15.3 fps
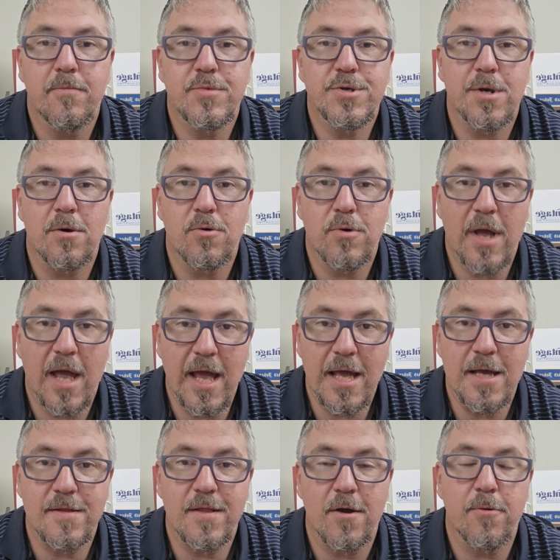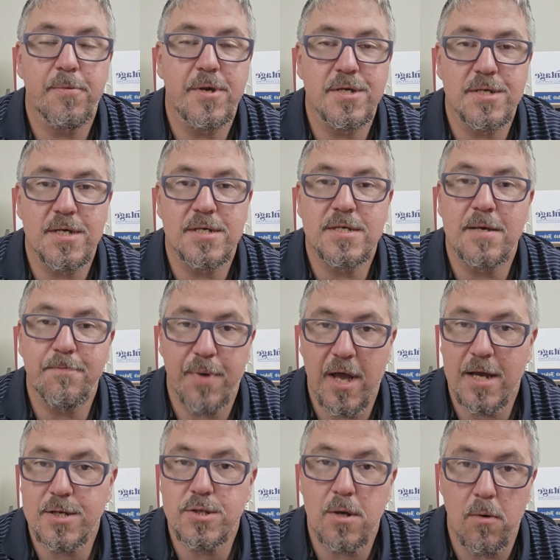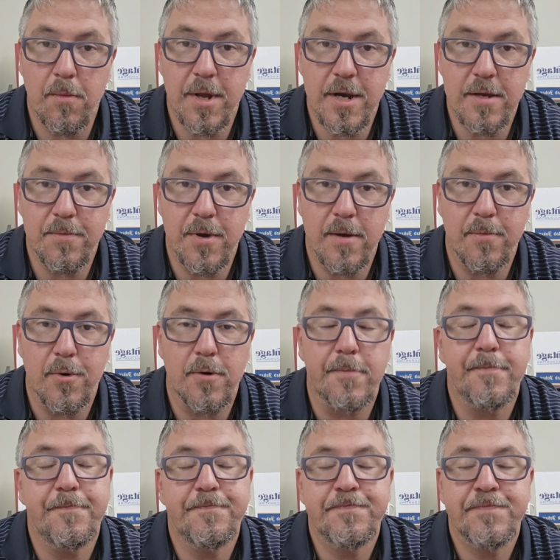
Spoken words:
So hang in there because this impacts so many people.